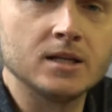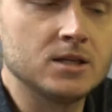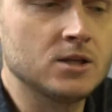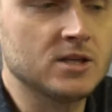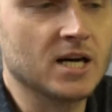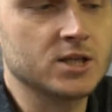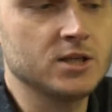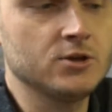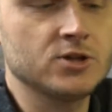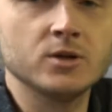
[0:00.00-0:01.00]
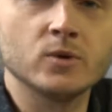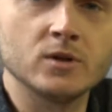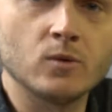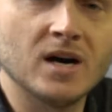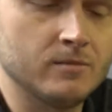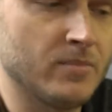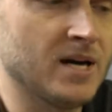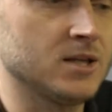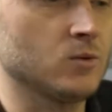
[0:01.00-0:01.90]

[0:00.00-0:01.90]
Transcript: This is actually usually where the rod bends.